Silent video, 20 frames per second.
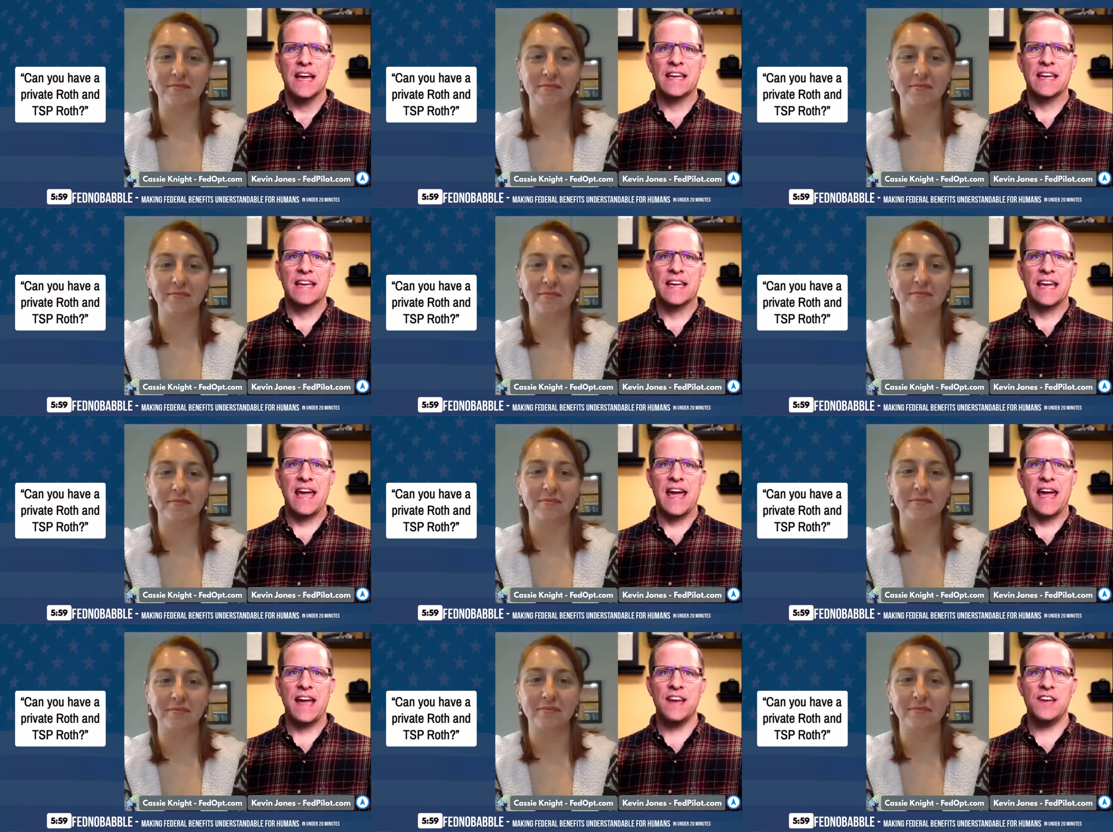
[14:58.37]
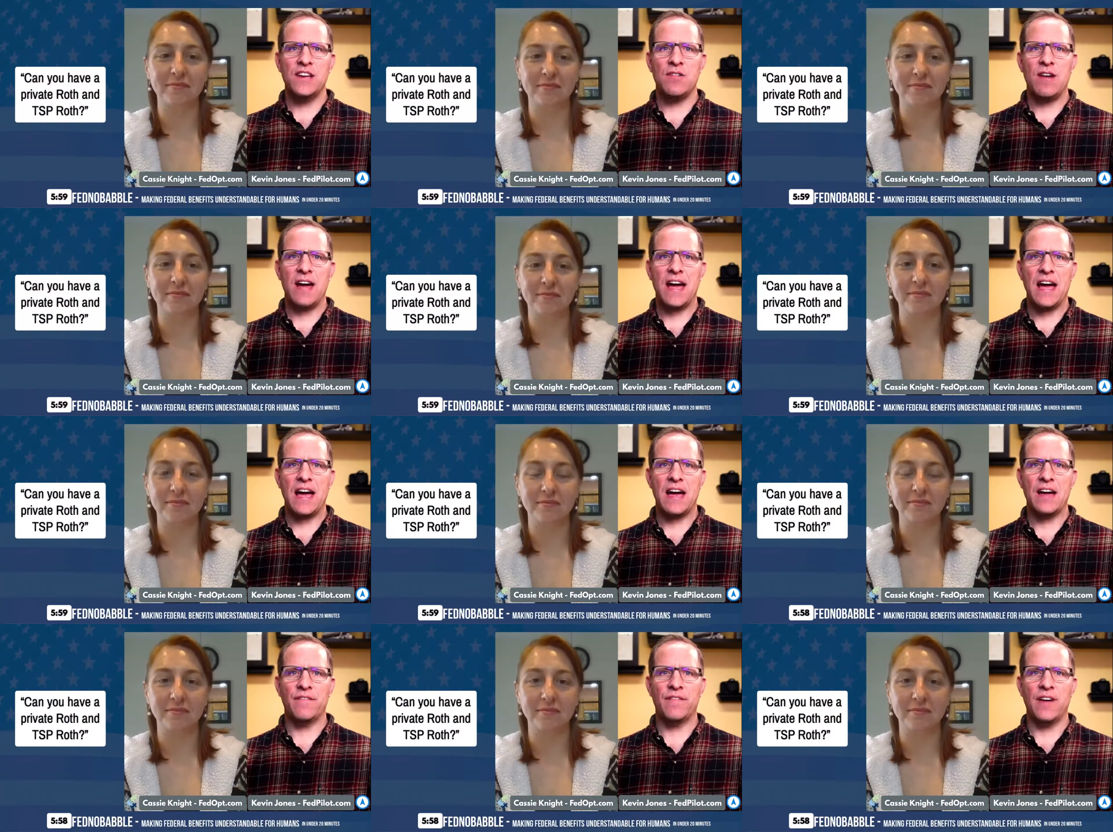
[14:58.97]
Speaker 1: Can you
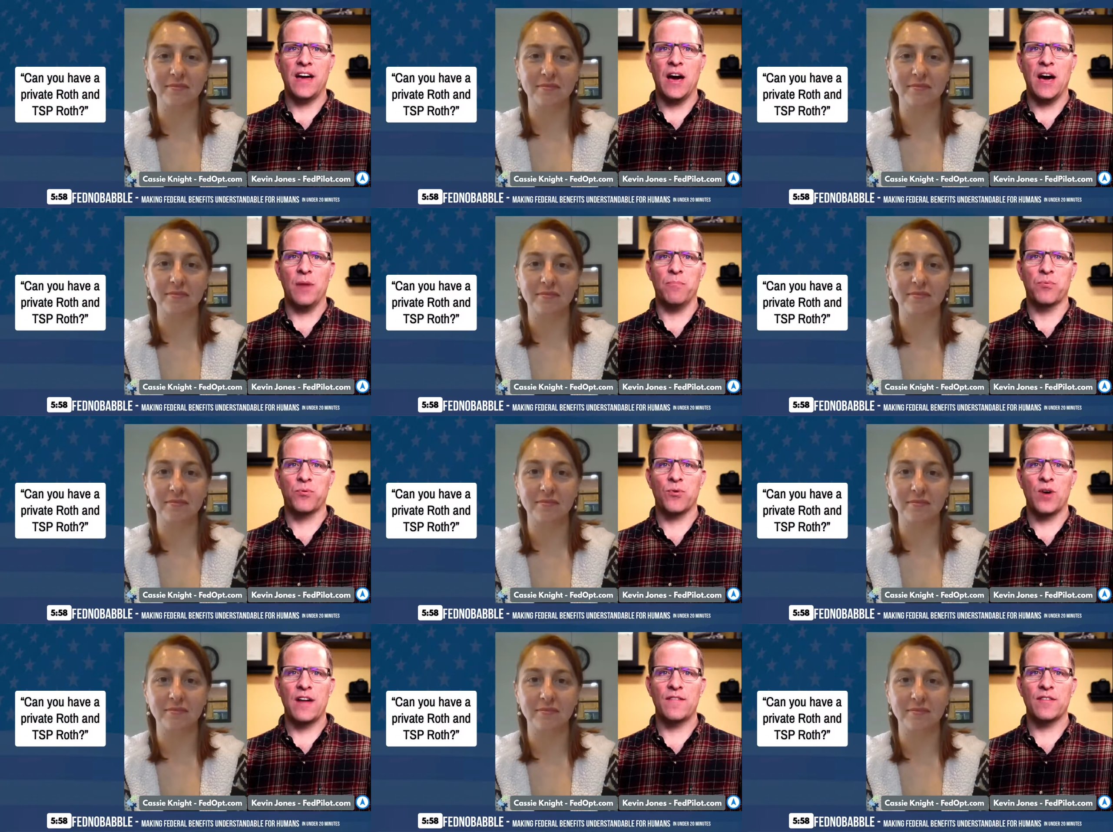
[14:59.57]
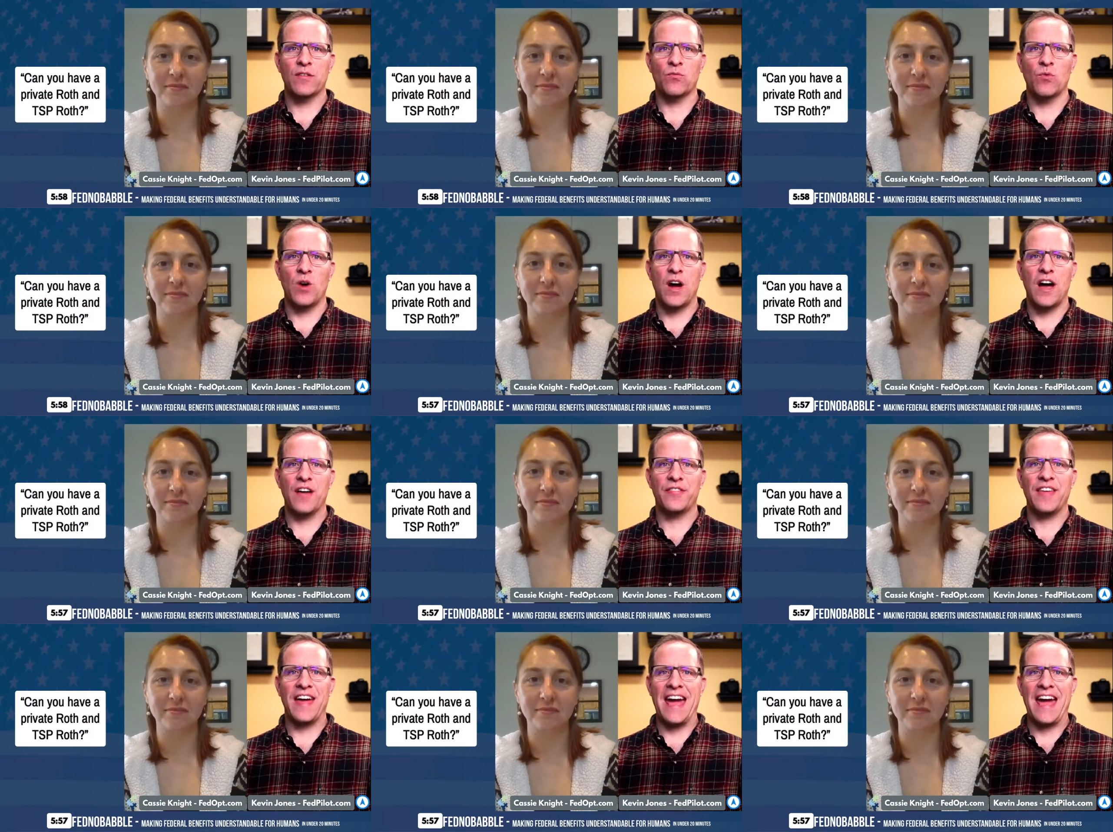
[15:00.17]
have a private Roth